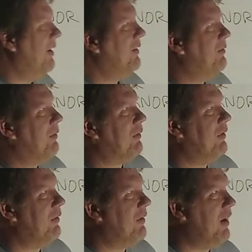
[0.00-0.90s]
that's
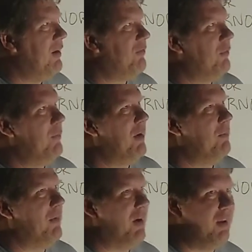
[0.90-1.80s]
worked okay for me
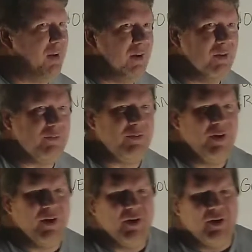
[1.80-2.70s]
in my life.
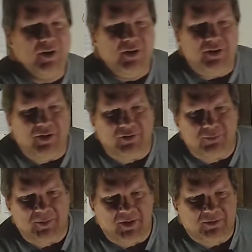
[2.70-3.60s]
You
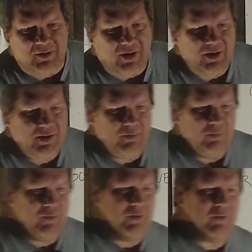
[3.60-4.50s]
expect the
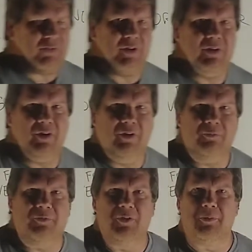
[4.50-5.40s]
worst and you
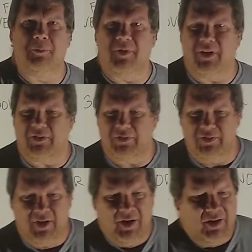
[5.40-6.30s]
hope for the
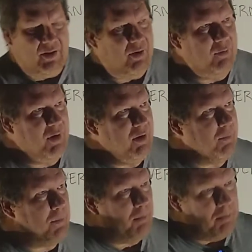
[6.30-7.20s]
best. That way
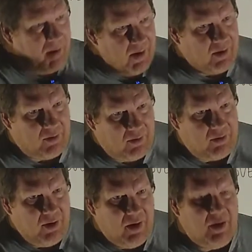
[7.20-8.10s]
you're
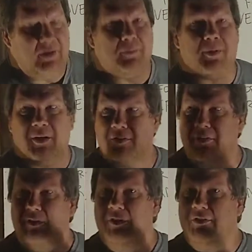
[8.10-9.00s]
prepared and you're
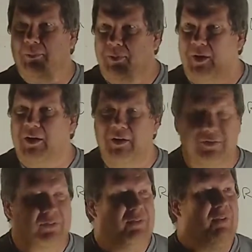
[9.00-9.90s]
pleasantly
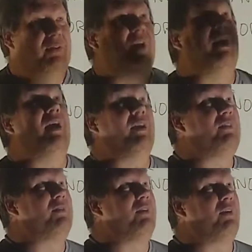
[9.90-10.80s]
surprised if something that
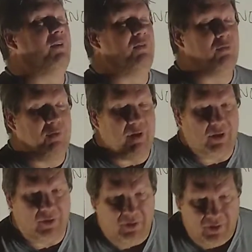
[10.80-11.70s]
actually goes
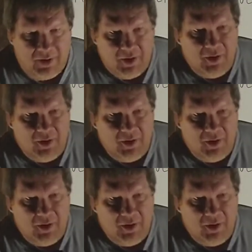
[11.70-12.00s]
well.